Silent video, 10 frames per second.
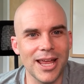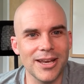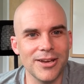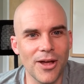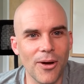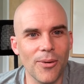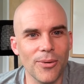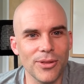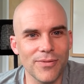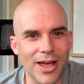and
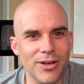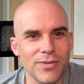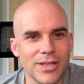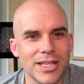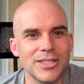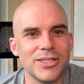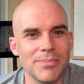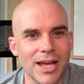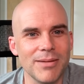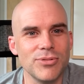know the value of it that
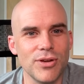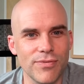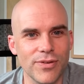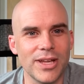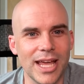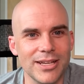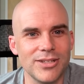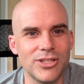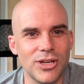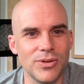sometimes you forget
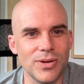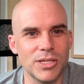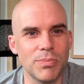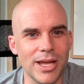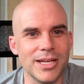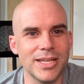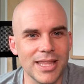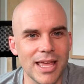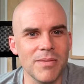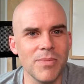to explain to
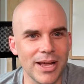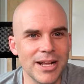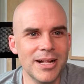them like